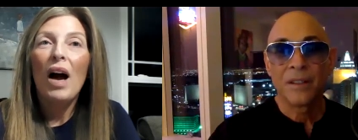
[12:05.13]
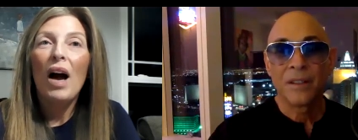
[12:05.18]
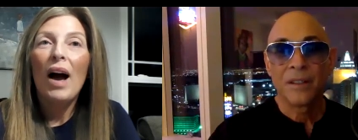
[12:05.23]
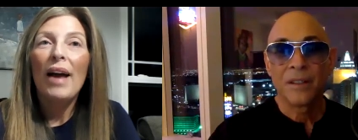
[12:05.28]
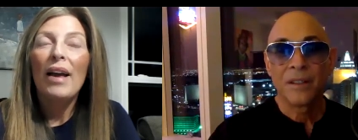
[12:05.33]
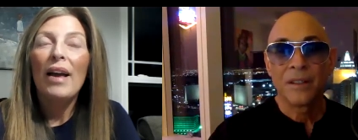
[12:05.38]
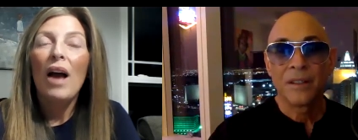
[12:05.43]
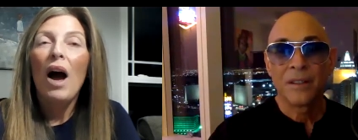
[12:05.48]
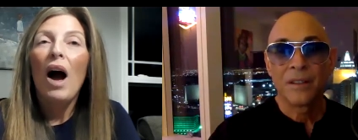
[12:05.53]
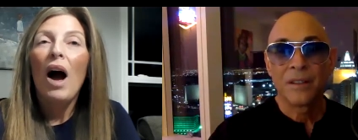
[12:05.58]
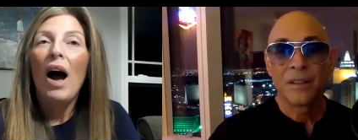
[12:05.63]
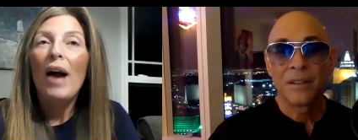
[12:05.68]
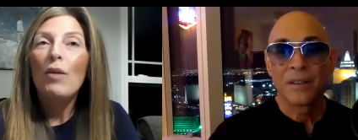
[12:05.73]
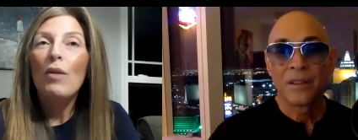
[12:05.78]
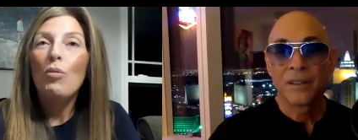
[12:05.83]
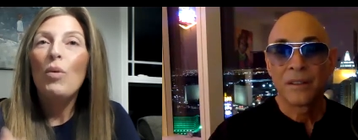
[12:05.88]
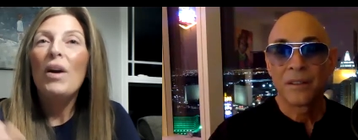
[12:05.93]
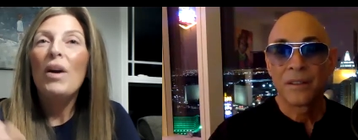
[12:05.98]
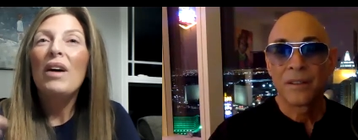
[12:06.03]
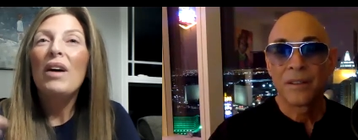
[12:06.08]
Speaker 1: I I
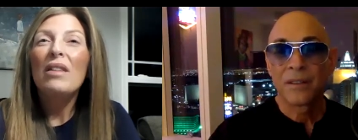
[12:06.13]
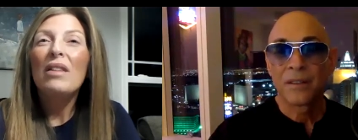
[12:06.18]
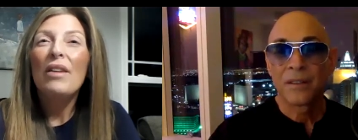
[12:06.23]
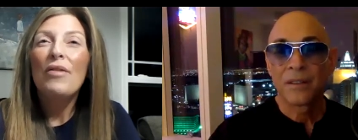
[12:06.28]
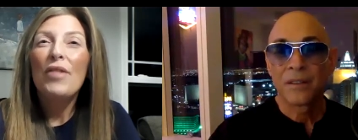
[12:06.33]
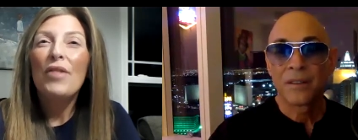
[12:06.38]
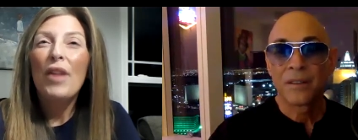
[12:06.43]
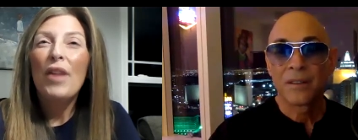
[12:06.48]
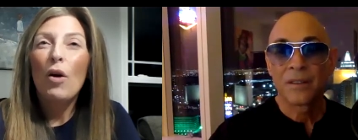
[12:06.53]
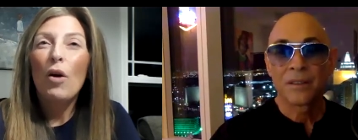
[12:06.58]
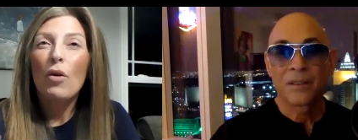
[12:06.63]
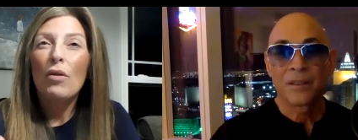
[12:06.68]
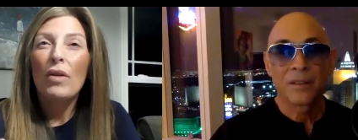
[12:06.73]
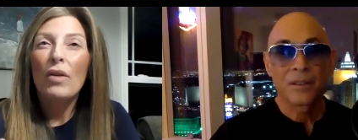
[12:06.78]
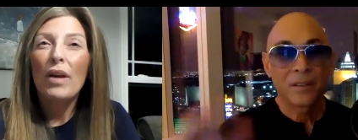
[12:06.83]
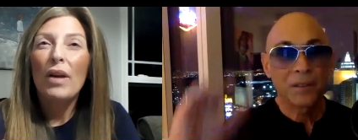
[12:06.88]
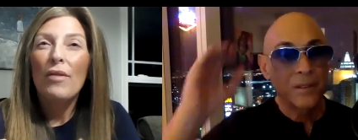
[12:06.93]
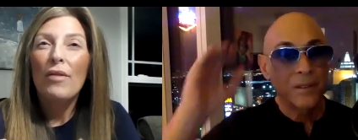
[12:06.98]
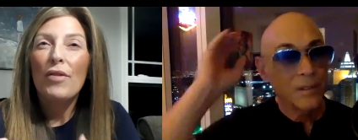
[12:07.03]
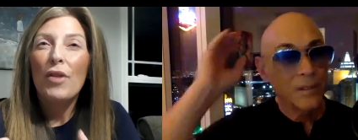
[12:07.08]
will if they're
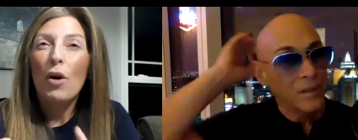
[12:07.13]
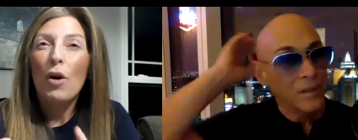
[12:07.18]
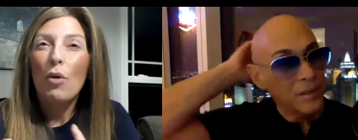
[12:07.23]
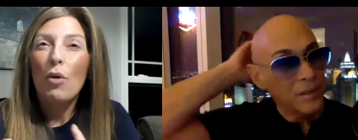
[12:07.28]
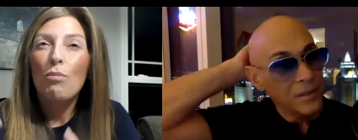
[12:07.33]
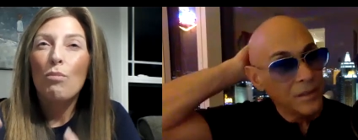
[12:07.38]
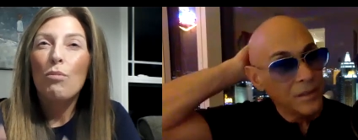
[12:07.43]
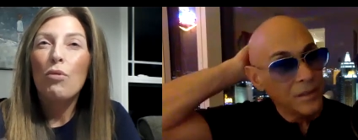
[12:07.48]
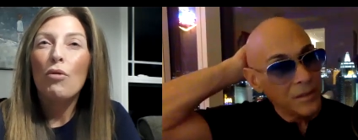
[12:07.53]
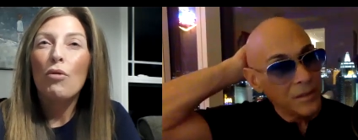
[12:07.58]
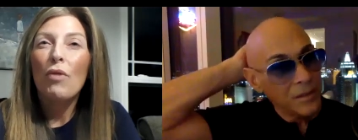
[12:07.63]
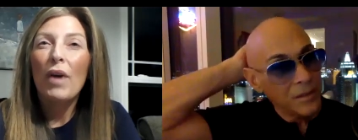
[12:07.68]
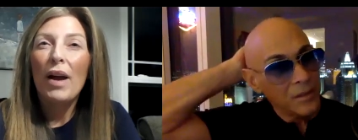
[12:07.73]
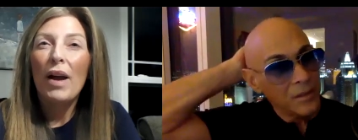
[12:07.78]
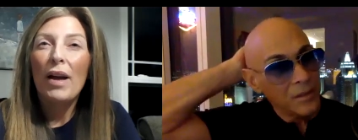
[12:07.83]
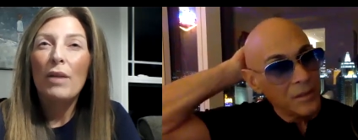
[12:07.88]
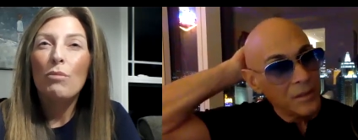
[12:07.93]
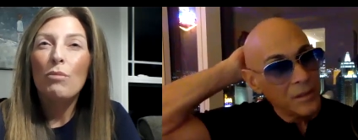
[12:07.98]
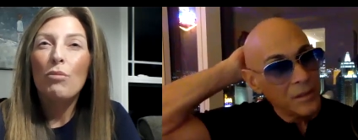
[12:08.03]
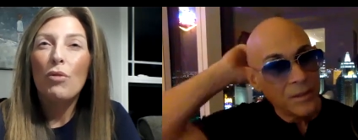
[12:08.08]
if they're
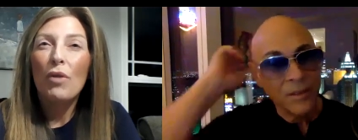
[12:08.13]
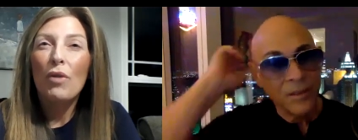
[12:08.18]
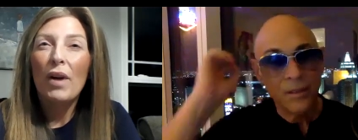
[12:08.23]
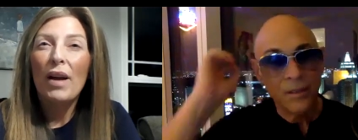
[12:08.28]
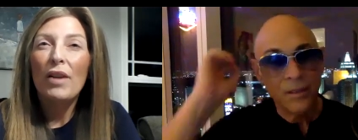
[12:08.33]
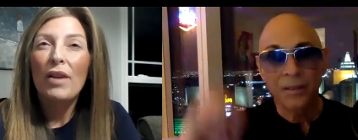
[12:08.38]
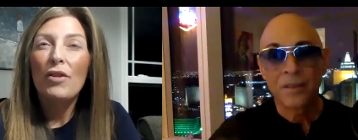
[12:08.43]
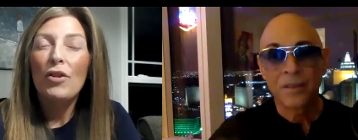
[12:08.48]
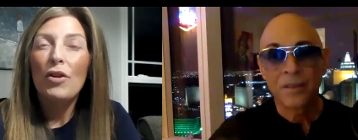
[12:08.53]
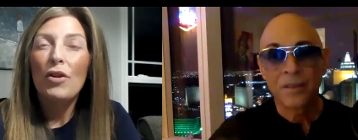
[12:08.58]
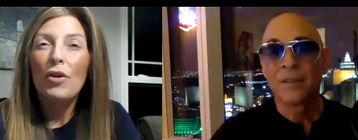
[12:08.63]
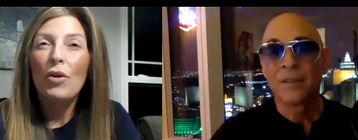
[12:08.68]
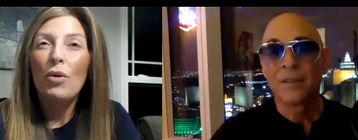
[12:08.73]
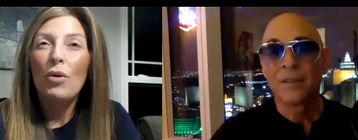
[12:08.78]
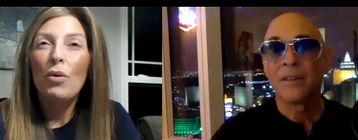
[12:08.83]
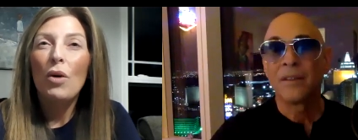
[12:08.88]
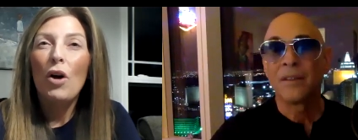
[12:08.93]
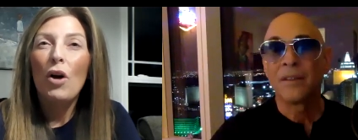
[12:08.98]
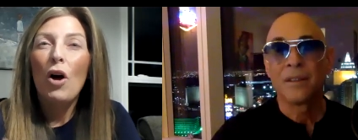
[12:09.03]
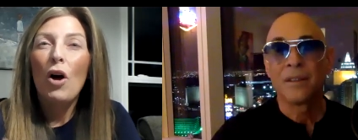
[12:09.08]
brand brand
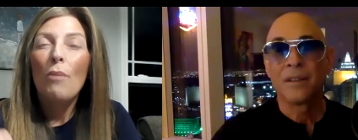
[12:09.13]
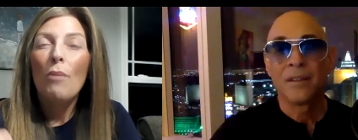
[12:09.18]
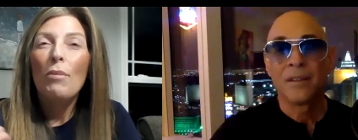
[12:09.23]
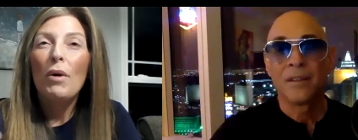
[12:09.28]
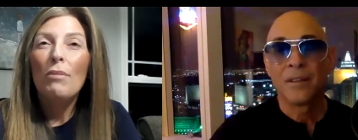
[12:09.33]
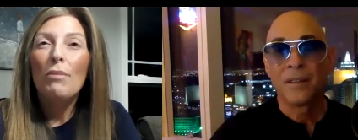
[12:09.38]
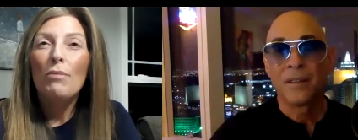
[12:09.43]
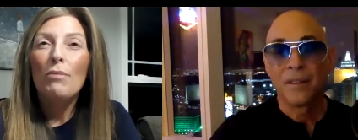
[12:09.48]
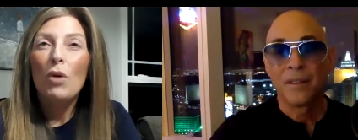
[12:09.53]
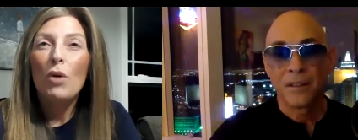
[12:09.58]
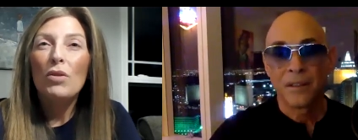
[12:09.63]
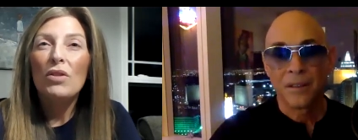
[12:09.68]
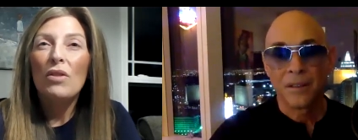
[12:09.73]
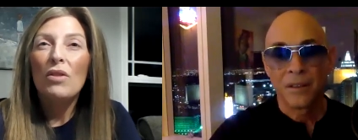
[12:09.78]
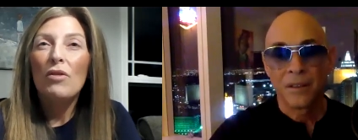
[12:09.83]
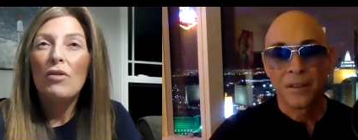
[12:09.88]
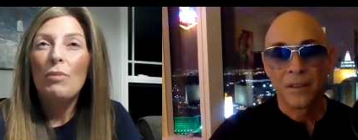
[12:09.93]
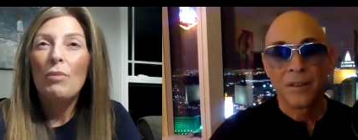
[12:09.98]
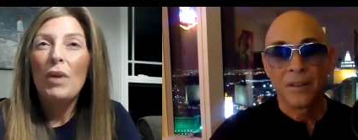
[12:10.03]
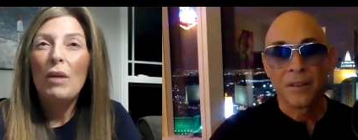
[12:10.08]
new, but most of
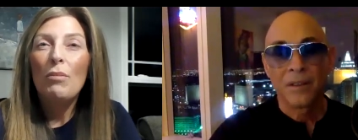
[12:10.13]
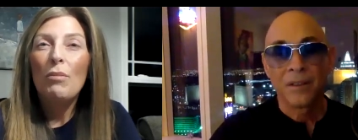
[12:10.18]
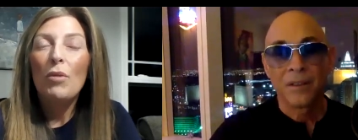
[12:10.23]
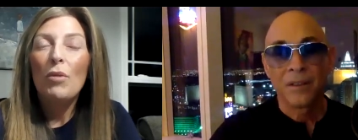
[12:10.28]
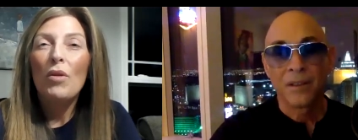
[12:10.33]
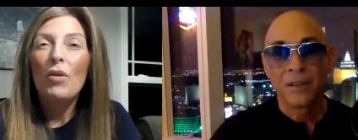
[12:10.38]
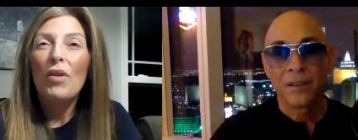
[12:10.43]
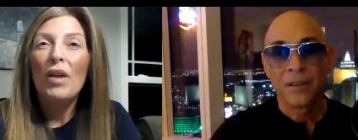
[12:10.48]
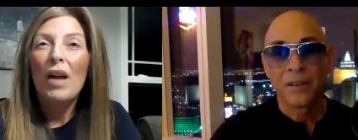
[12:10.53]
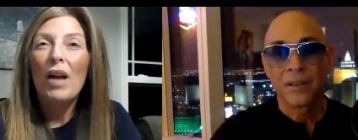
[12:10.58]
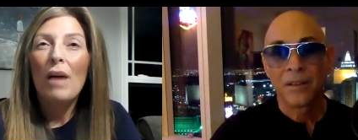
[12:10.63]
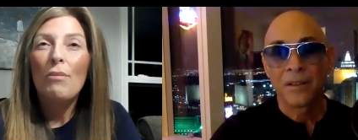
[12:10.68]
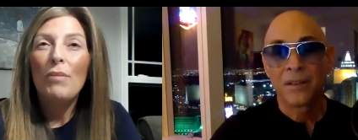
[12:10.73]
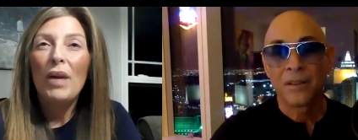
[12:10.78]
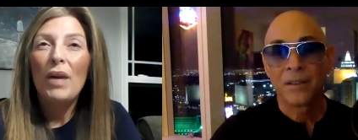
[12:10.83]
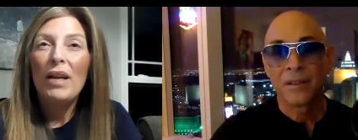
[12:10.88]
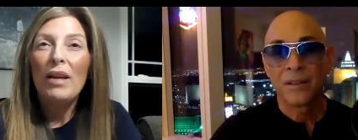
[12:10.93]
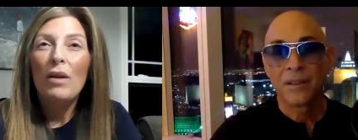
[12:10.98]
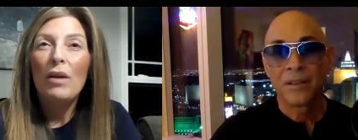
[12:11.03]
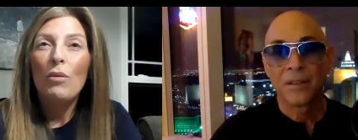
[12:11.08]
the people that I'm
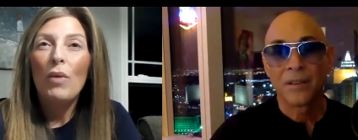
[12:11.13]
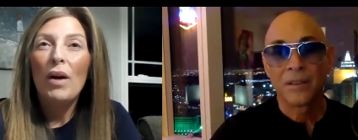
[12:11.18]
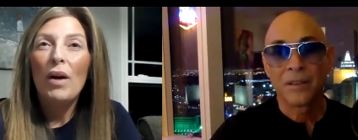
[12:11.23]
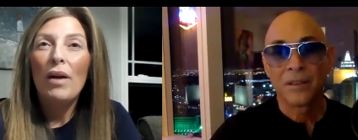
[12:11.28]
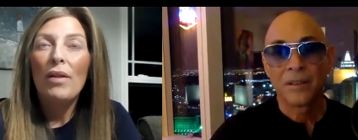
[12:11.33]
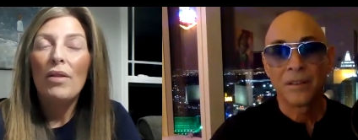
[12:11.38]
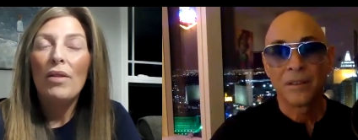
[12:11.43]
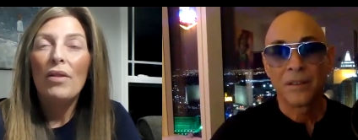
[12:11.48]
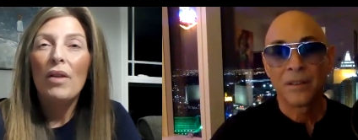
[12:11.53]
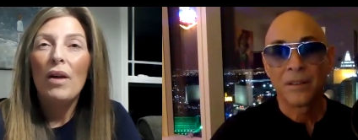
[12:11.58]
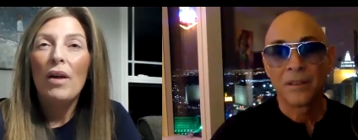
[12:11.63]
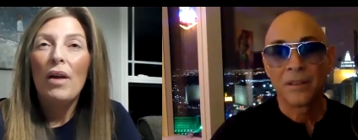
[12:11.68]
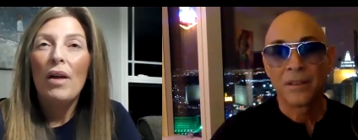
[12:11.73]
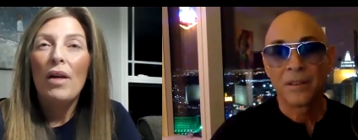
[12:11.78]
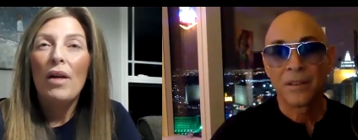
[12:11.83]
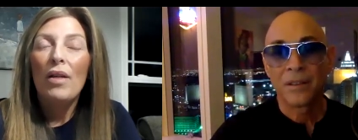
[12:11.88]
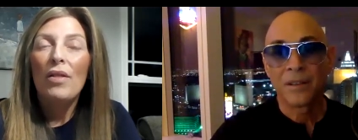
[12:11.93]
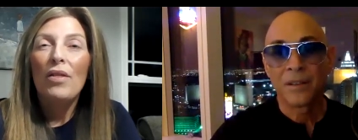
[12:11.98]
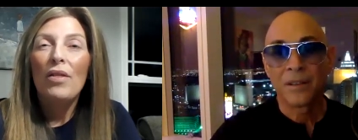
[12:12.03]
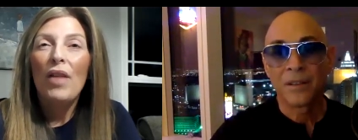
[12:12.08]
meeting with,
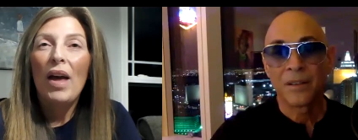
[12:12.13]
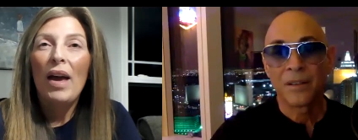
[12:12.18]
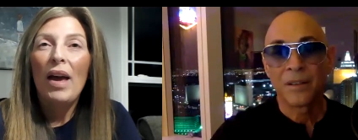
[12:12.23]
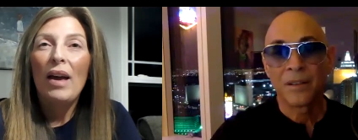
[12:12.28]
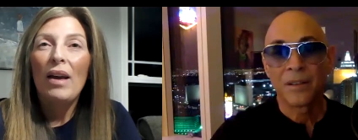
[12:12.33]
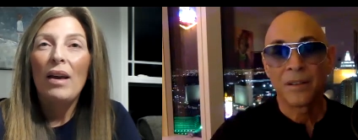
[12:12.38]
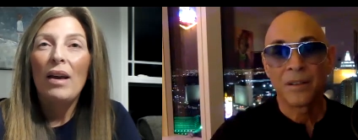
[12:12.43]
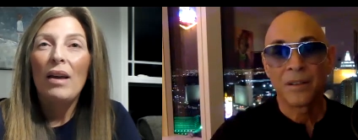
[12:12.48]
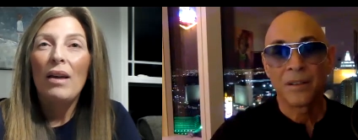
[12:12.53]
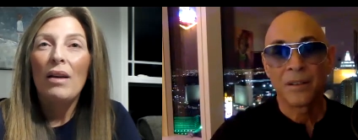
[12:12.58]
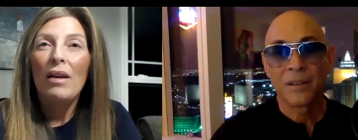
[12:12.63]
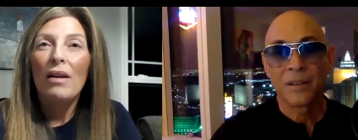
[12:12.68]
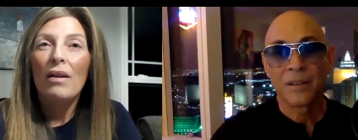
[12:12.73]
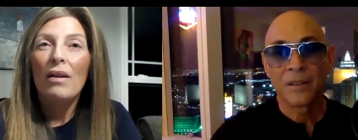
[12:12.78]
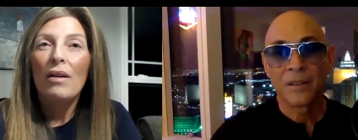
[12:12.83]
they